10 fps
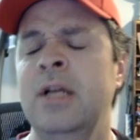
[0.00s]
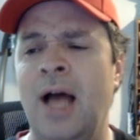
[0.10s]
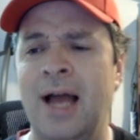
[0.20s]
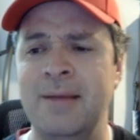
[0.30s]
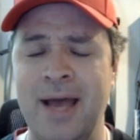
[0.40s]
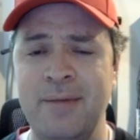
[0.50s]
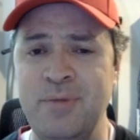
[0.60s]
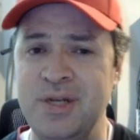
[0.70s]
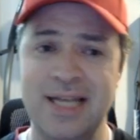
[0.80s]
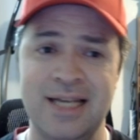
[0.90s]
I'm
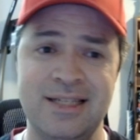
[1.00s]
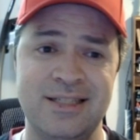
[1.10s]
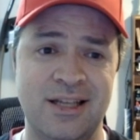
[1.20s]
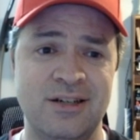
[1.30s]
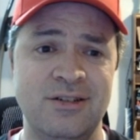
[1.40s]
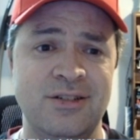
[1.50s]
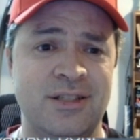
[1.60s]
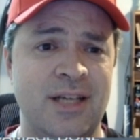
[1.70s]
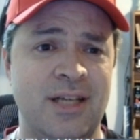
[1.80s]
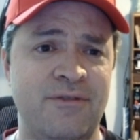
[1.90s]
happy to test
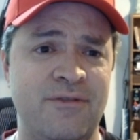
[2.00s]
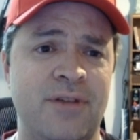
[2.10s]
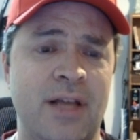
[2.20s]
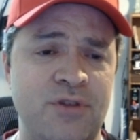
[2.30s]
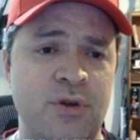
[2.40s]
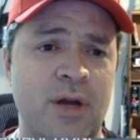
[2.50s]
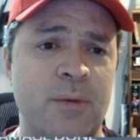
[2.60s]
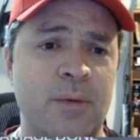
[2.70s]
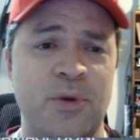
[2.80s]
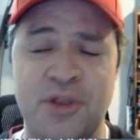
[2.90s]
others if you
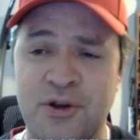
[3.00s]
come up with